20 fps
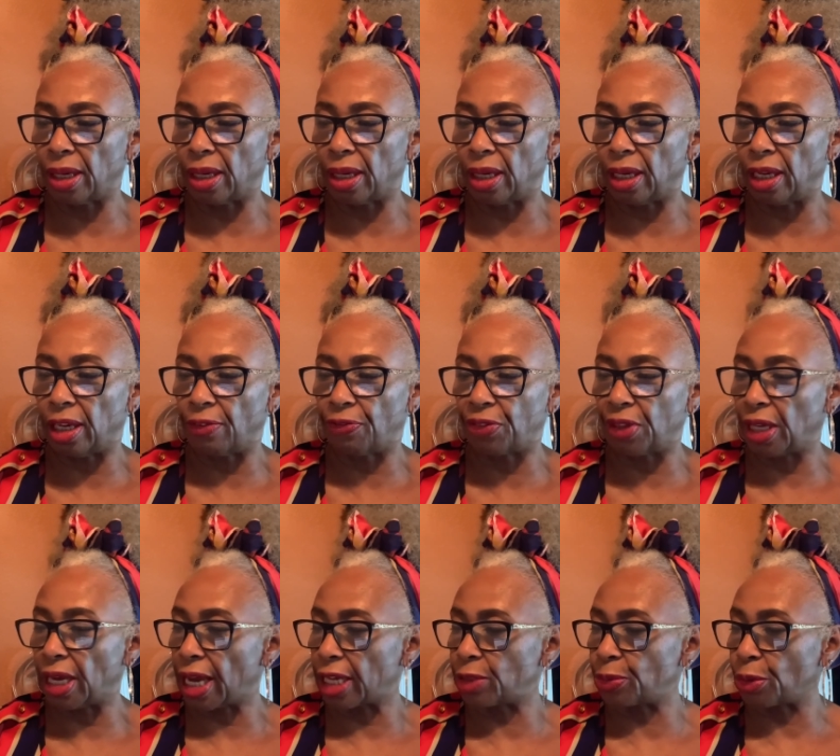if
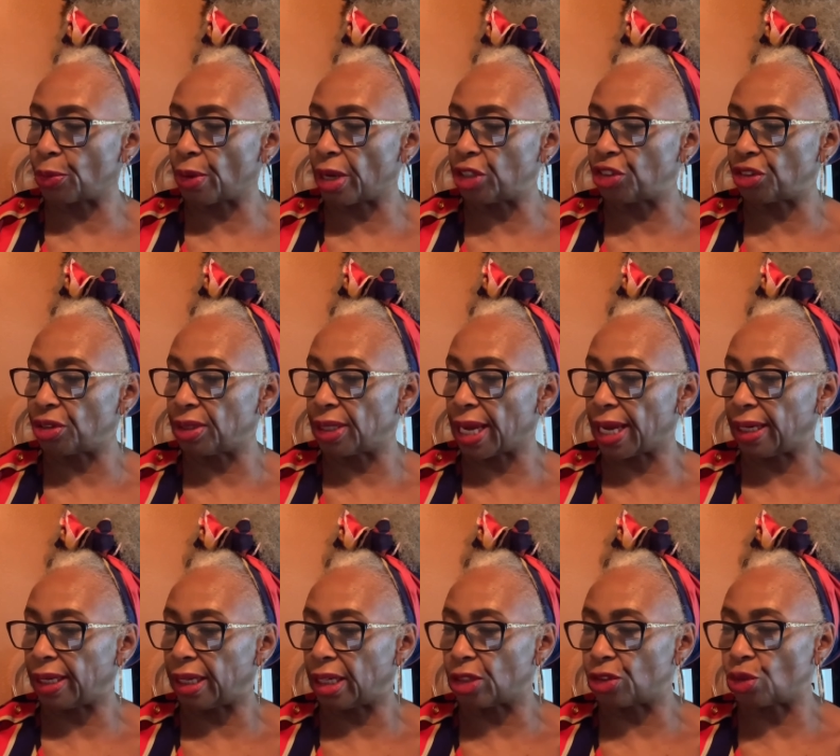the expiration
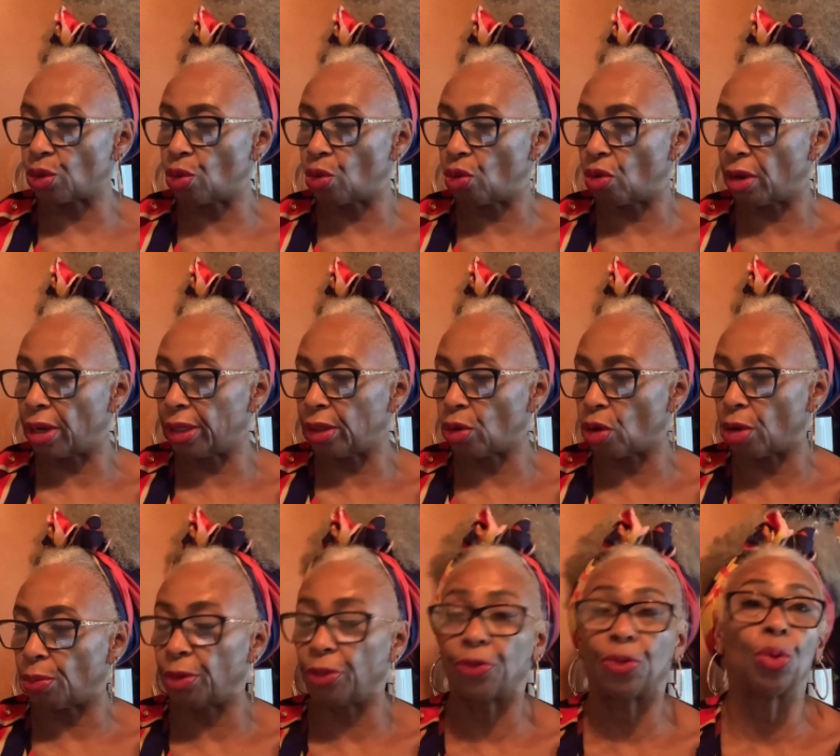date is on
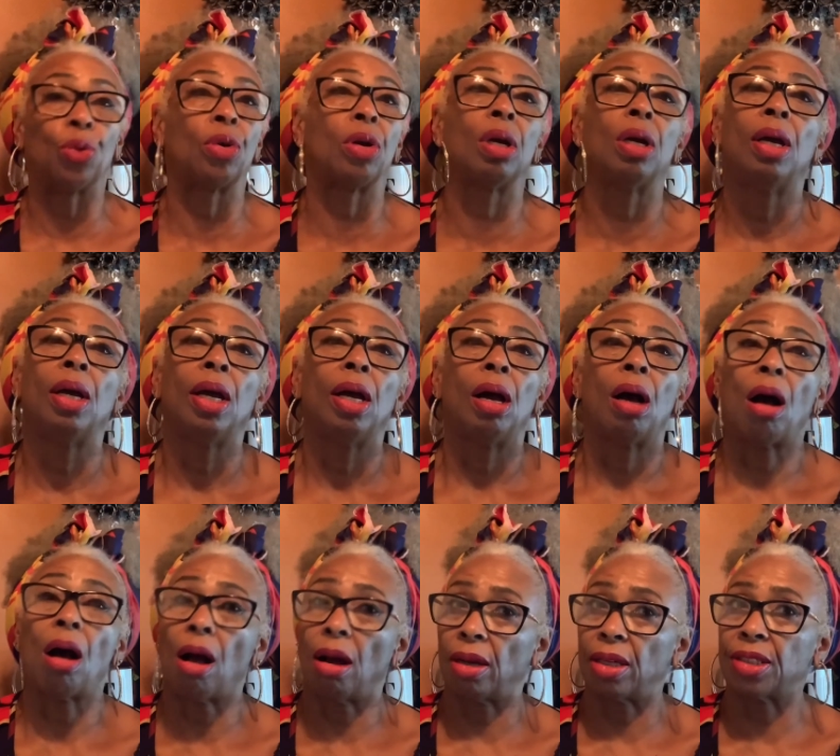or before
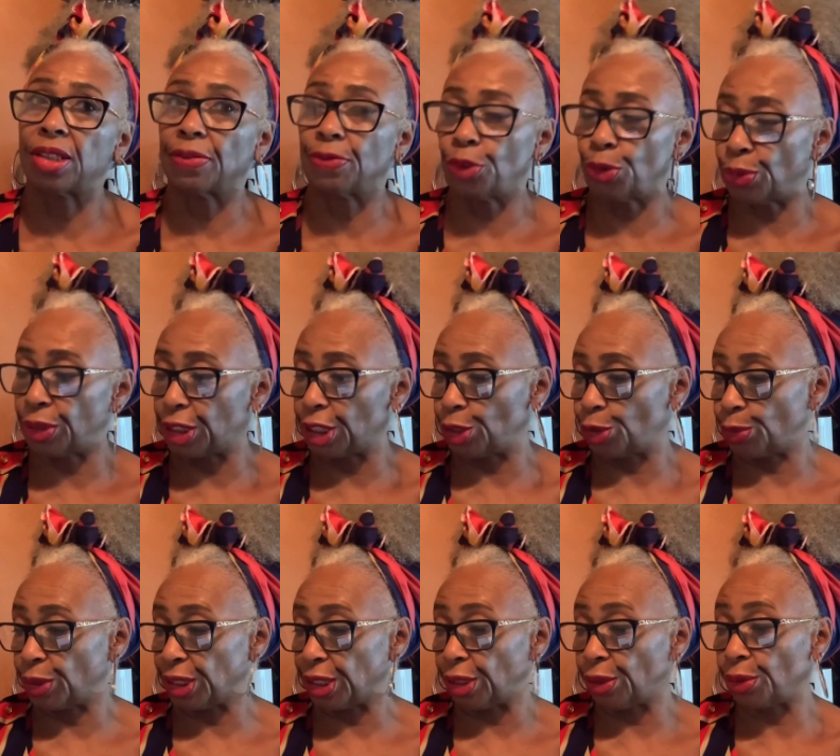August of
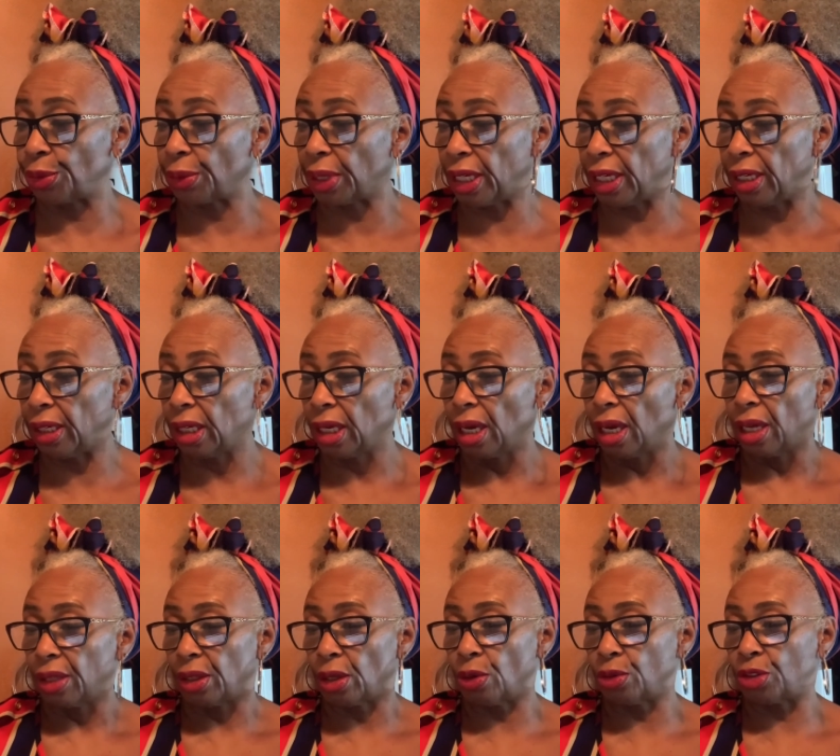2023.
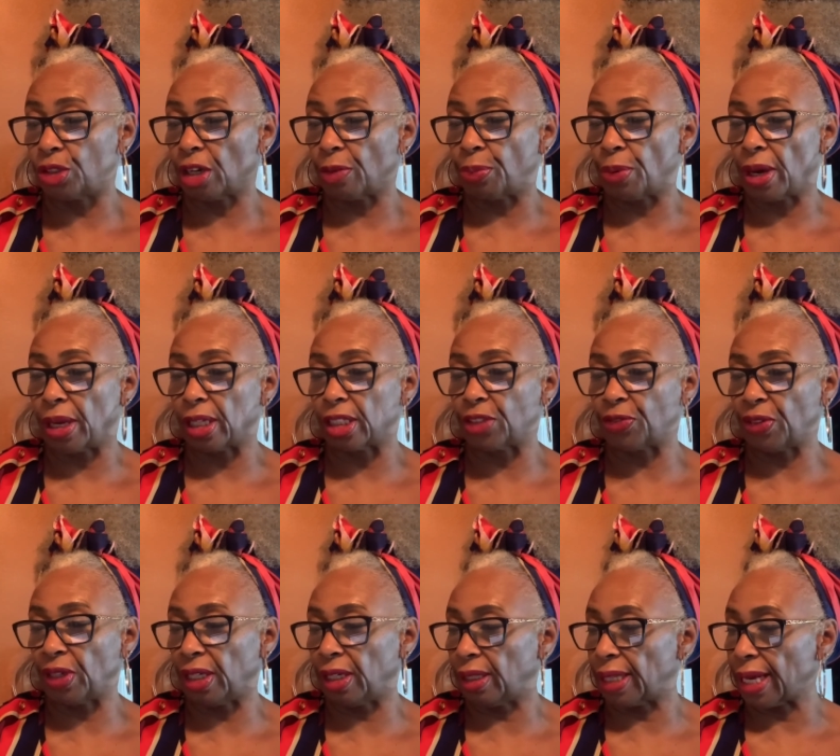Those who have products
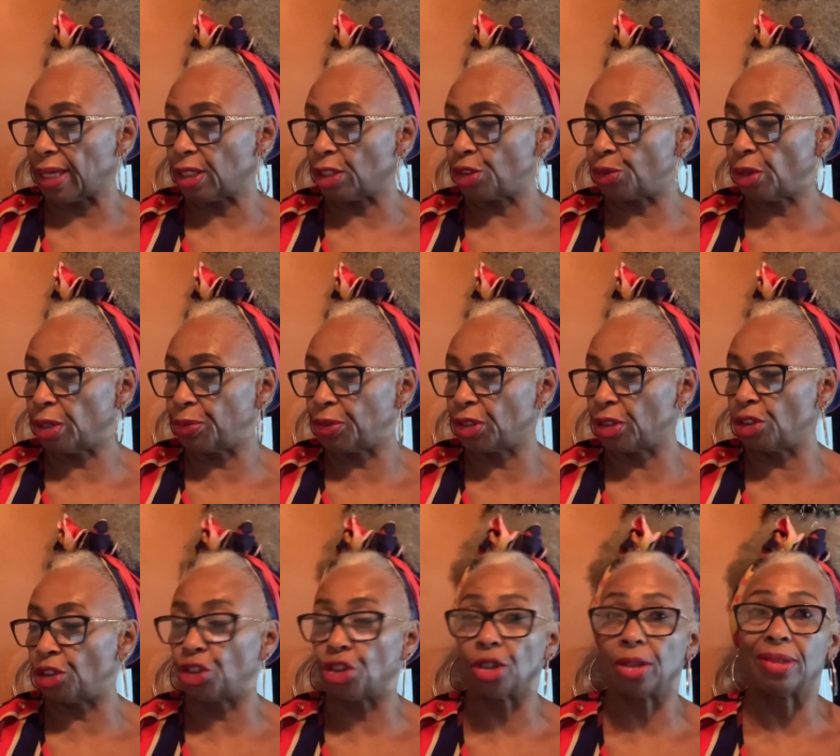fitting that description
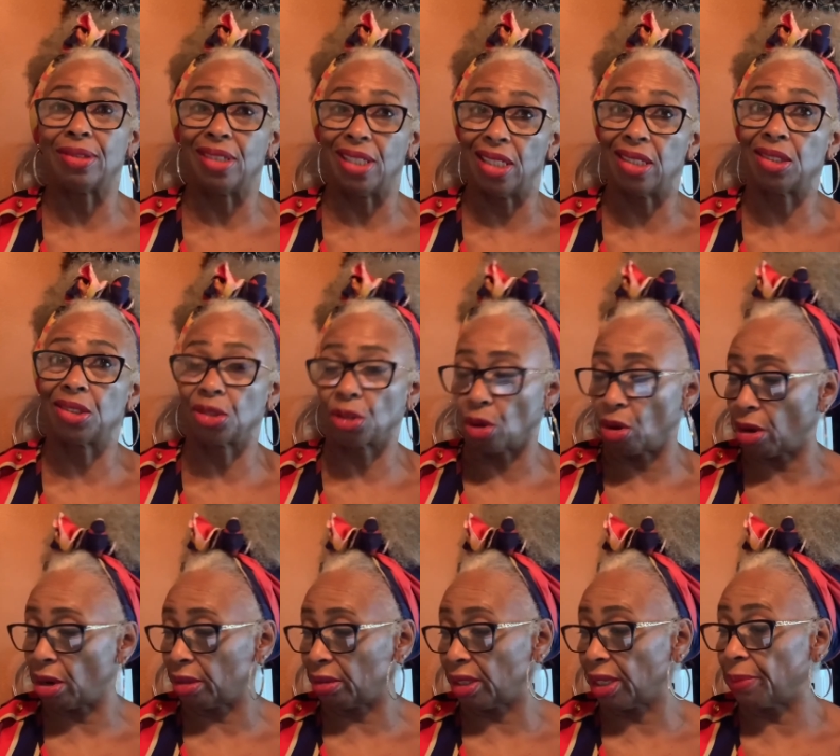should
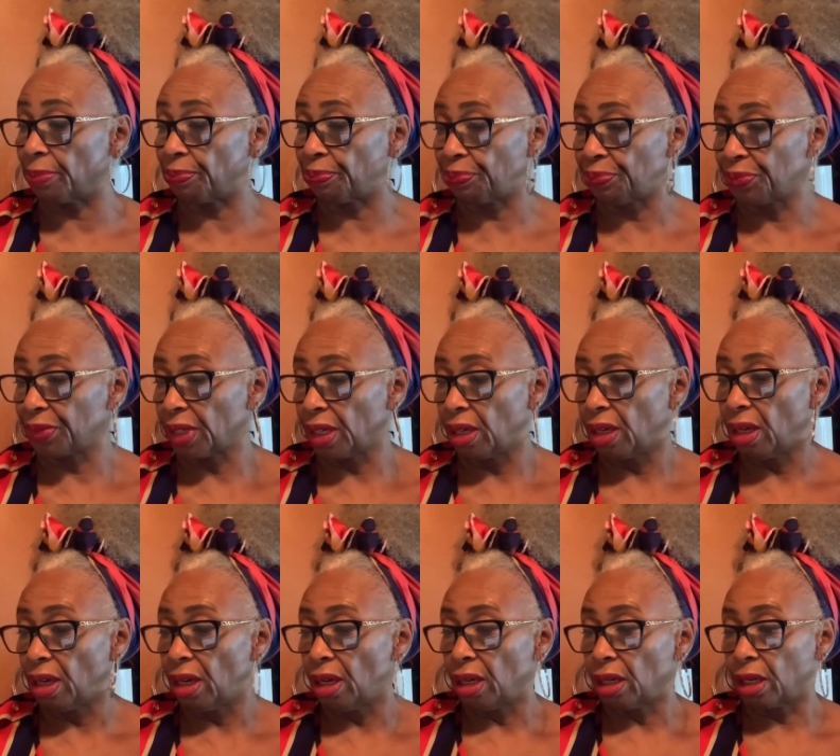discard them.
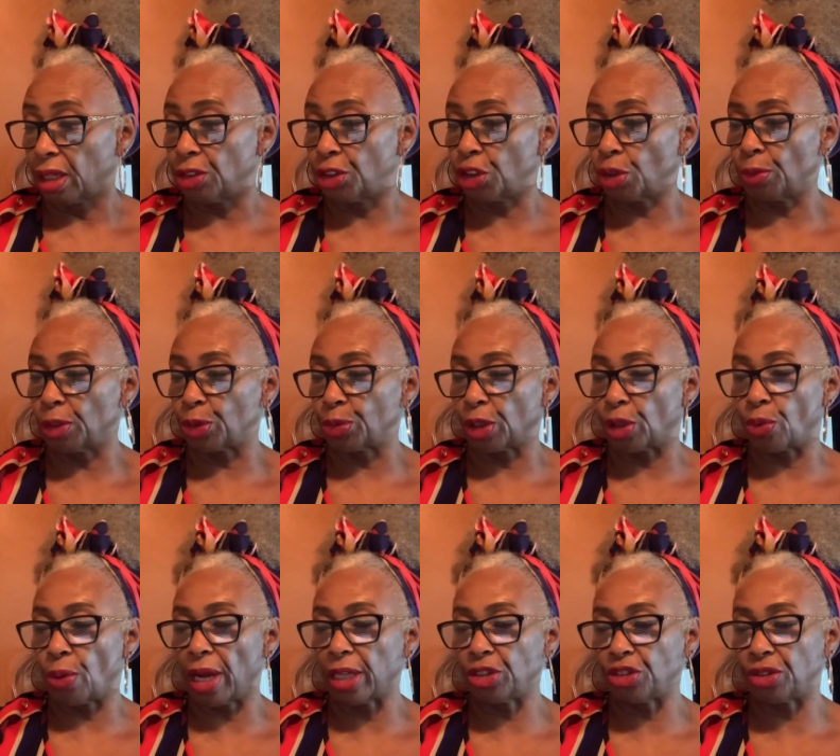Consumers with
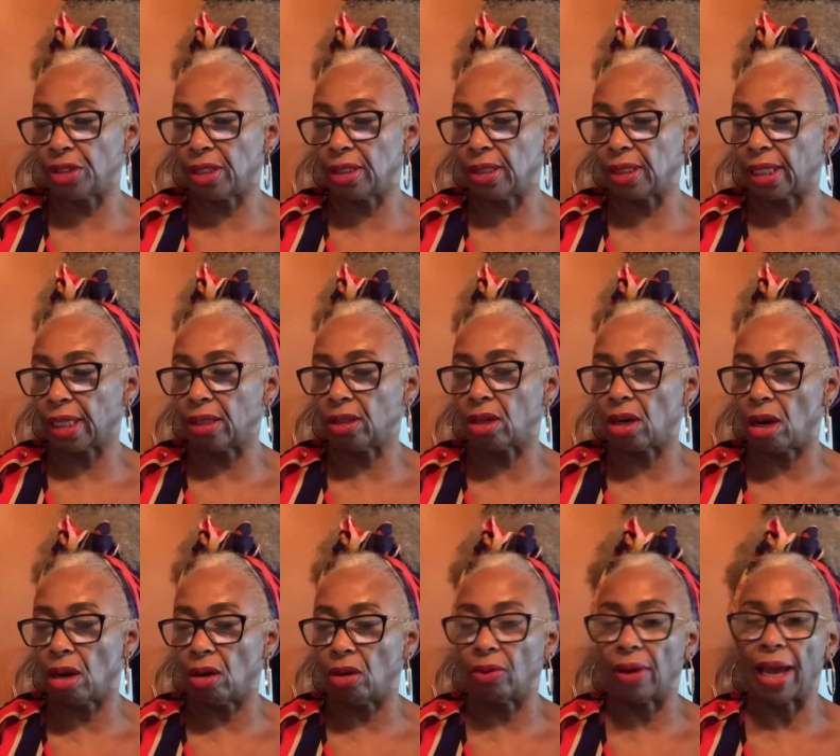questions can call